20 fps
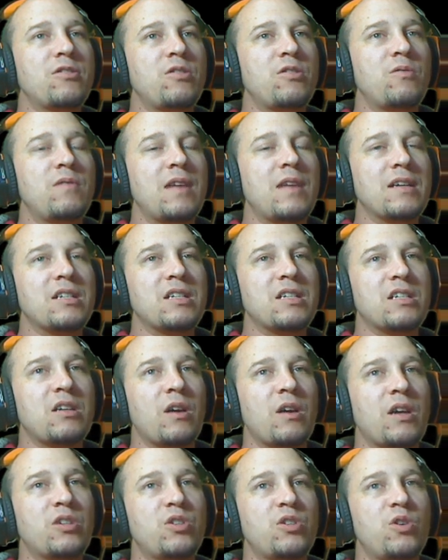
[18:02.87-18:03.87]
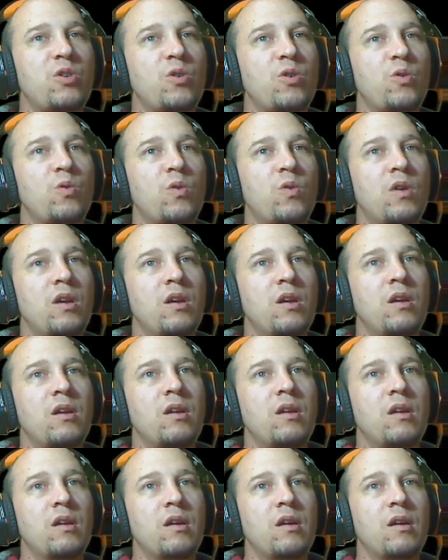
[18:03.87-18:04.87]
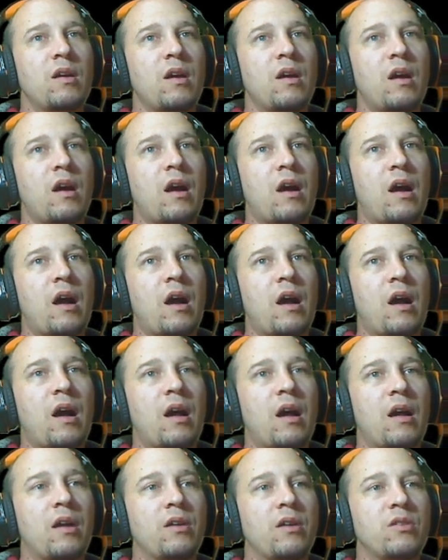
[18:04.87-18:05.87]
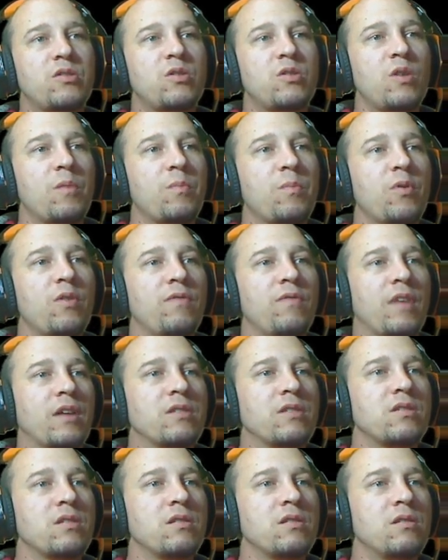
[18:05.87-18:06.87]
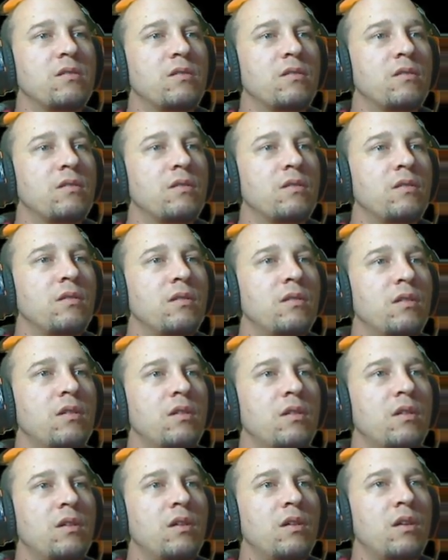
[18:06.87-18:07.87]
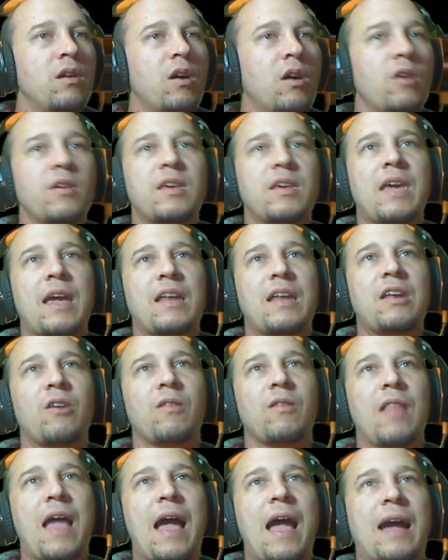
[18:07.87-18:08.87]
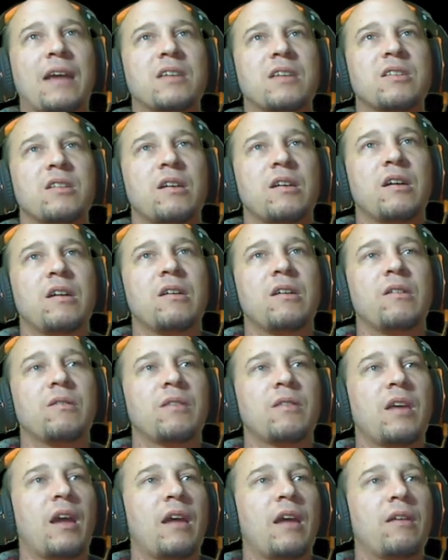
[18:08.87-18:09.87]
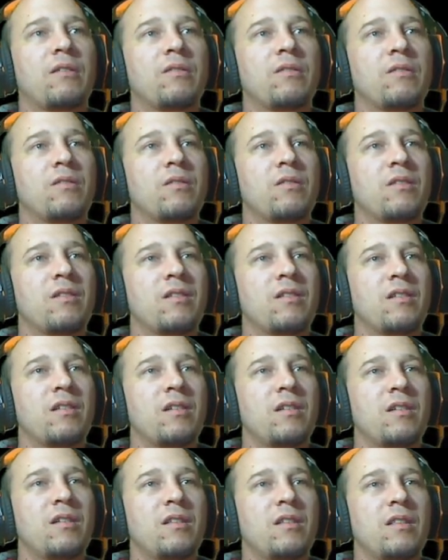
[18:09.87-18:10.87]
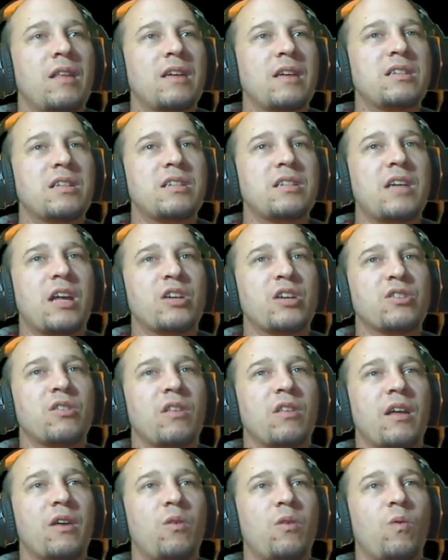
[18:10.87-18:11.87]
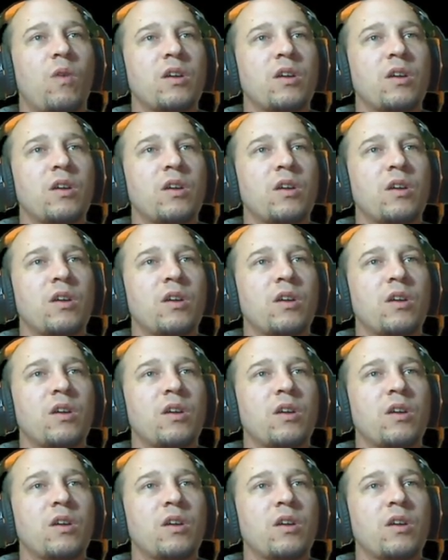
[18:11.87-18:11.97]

necessary to improve this. Oh, you can't hear Lax. Oh, okay. That's intentional. I don't want